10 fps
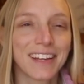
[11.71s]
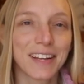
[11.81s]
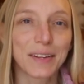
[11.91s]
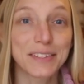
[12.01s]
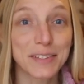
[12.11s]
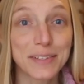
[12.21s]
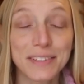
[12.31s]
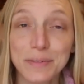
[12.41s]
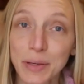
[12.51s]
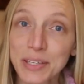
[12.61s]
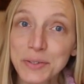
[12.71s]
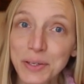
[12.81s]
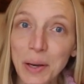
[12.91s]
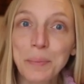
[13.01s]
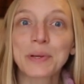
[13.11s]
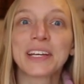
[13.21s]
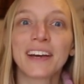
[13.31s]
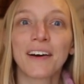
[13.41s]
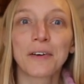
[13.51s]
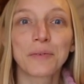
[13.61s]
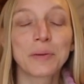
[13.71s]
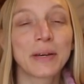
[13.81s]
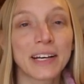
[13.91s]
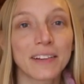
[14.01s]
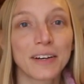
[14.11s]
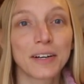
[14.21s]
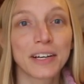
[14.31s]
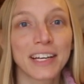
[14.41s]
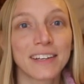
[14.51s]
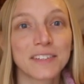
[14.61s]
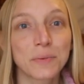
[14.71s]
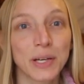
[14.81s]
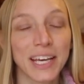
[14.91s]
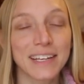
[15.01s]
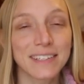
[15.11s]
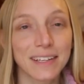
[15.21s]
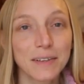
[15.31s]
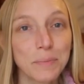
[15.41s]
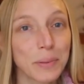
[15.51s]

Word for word: Now the series is meant to accompany our remake along in twenty eighteen,